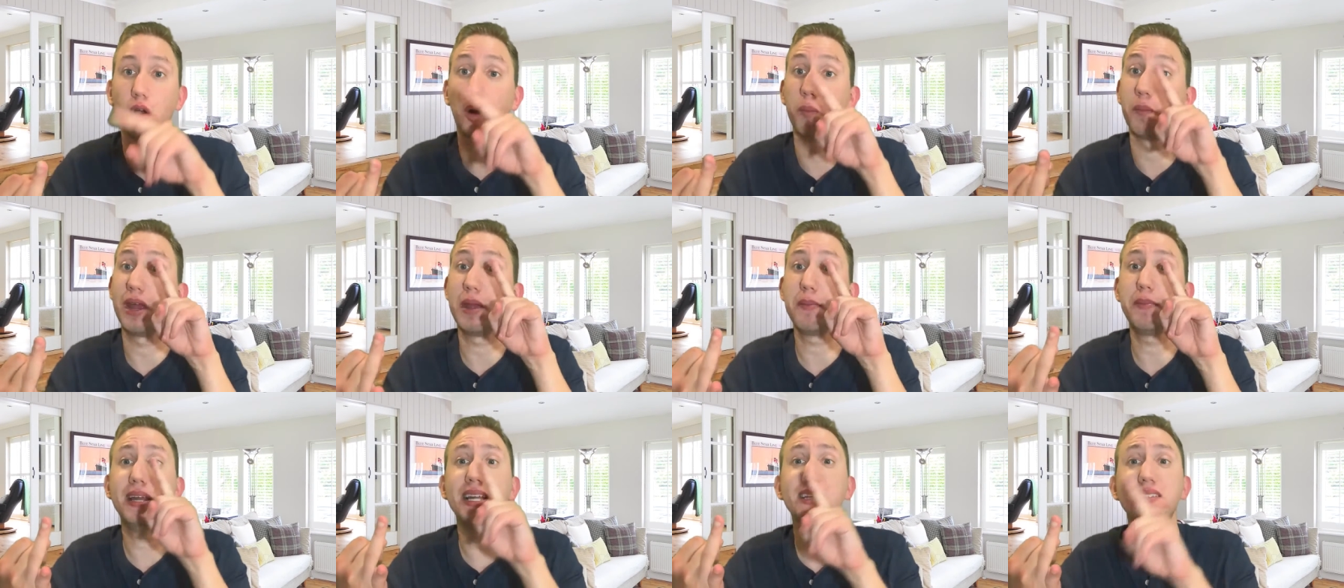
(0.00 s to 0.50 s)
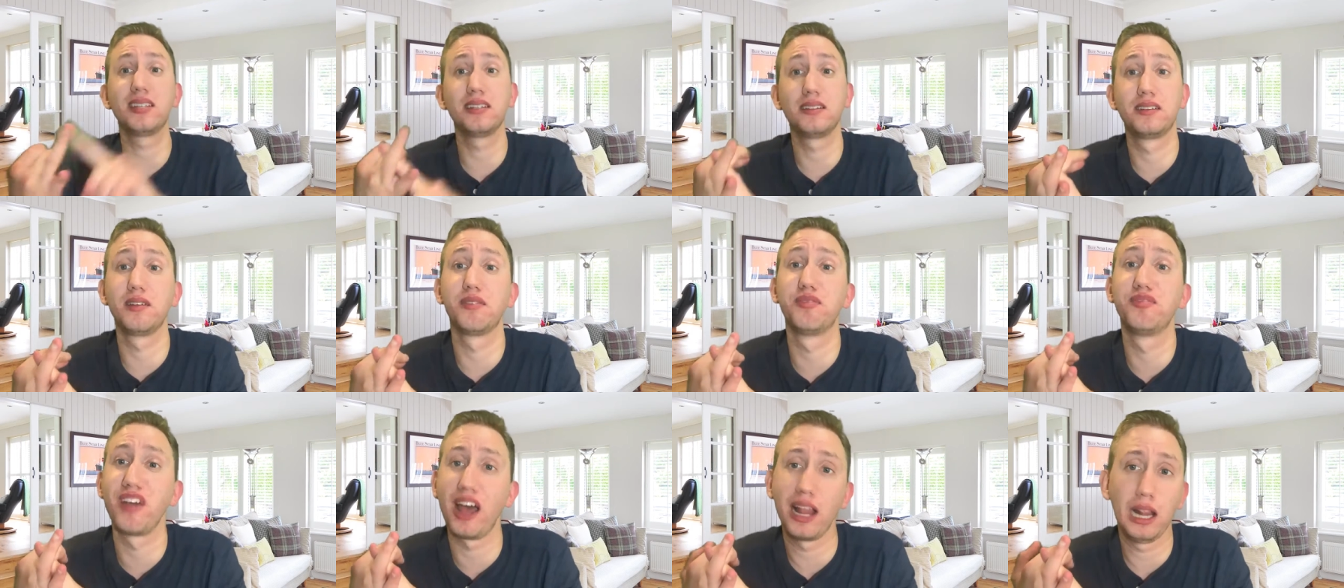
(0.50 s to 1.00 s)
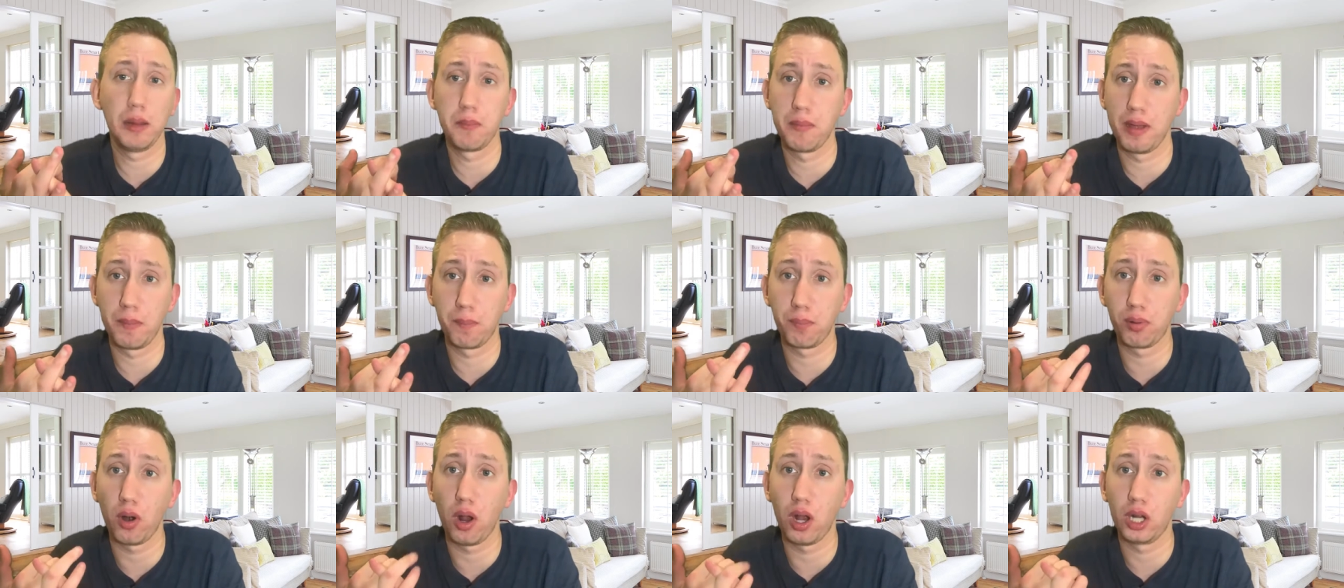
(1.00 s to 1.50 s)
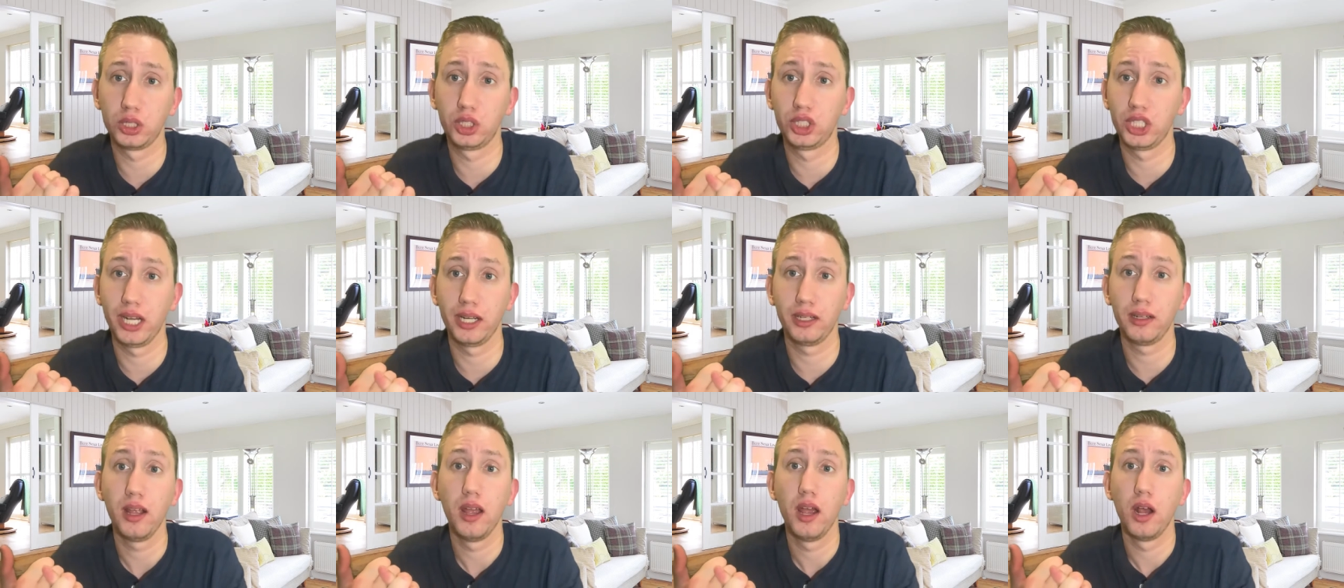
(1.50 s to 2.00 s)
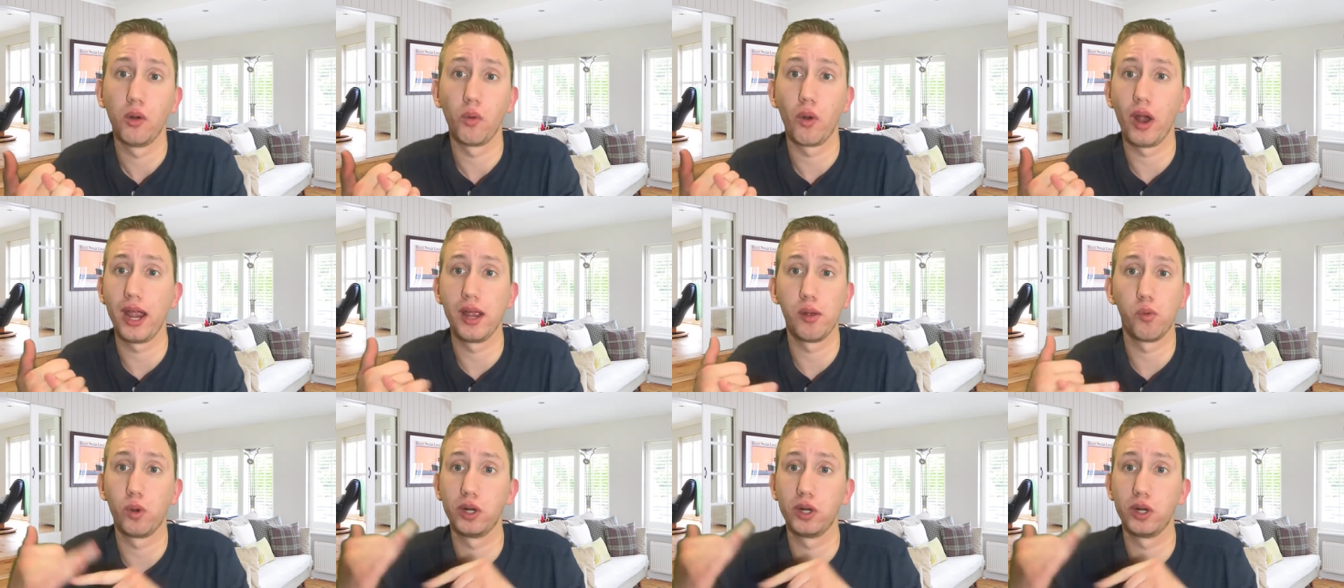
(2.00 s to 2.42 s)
or maybe it's a development project, right?